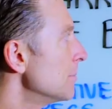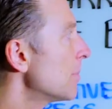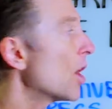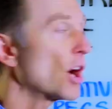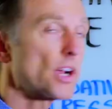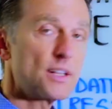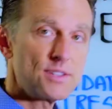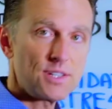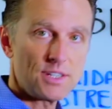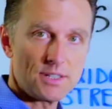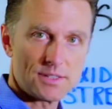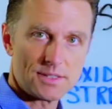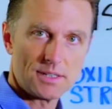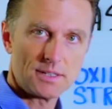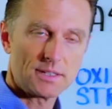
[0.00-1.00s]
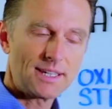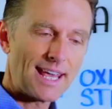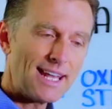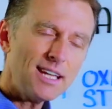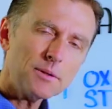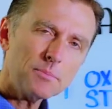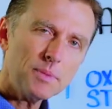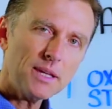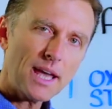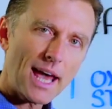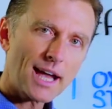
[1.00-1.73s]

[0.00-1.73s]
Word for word: Parkinson's and can it be